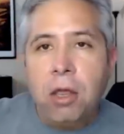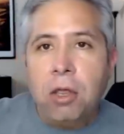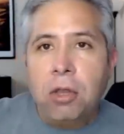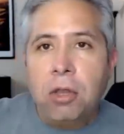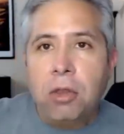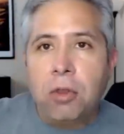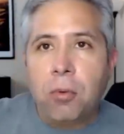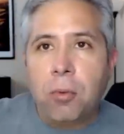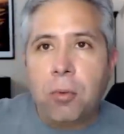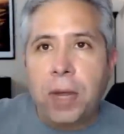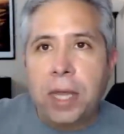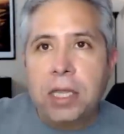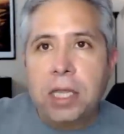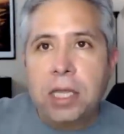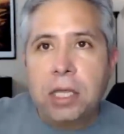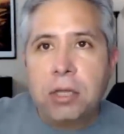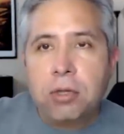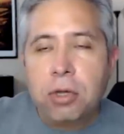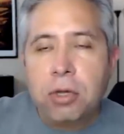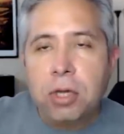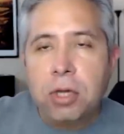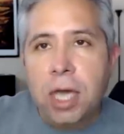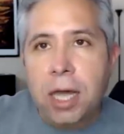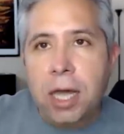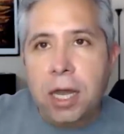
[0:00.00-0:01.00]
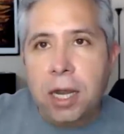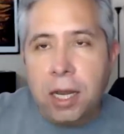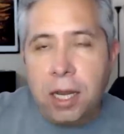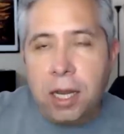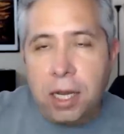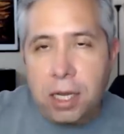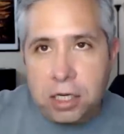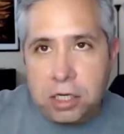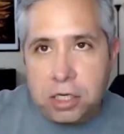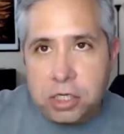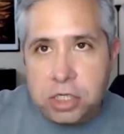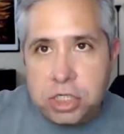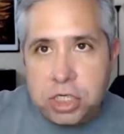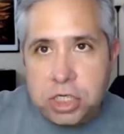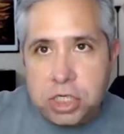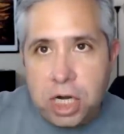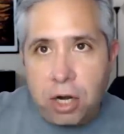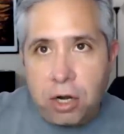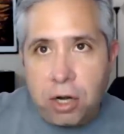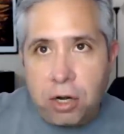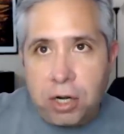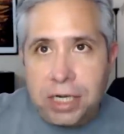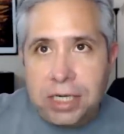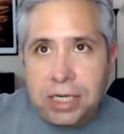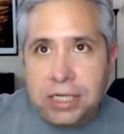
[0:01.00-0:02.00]
the way they look at it and
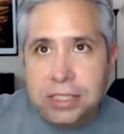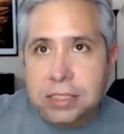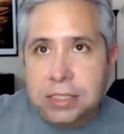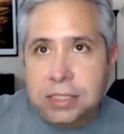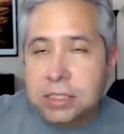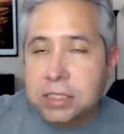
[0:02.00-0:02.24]
share is